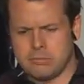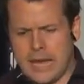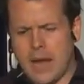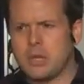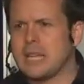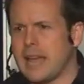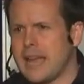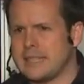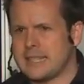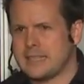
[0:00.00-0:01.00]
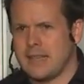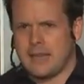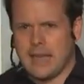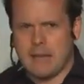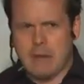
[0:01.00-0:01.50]
calculates
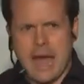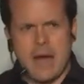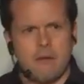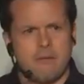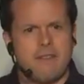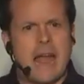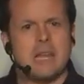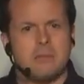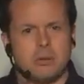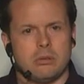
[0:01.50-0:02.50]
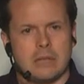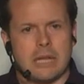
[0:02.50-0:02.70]
how valuable